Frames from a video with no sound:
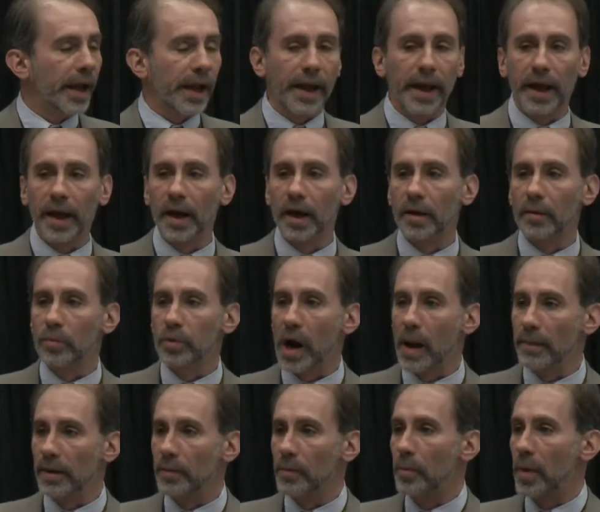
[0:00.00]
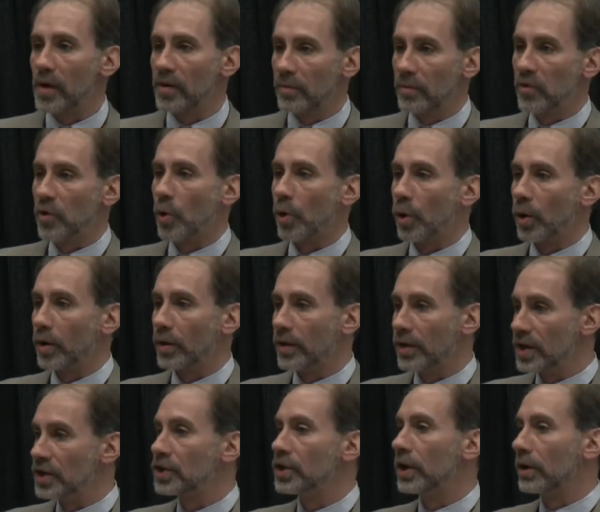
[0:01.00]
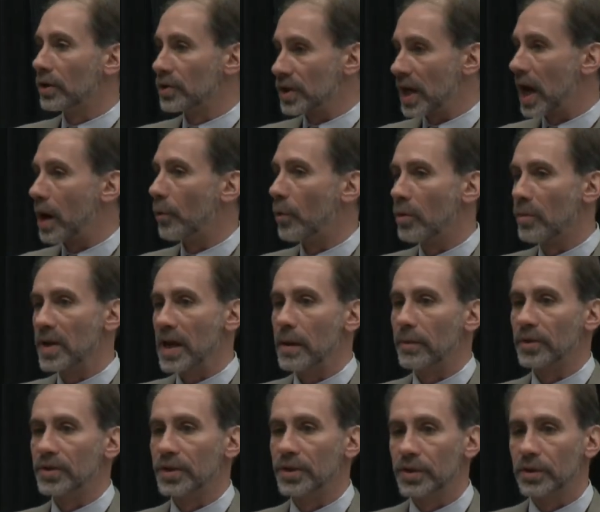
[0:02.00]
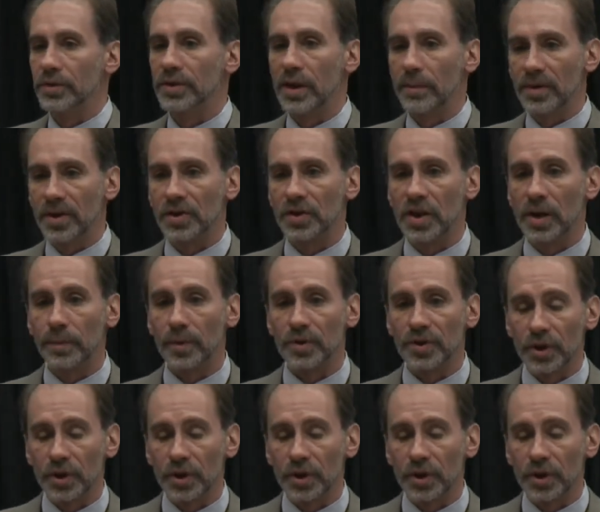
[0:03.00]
And probably before this year is out, we'll be able to do something simple.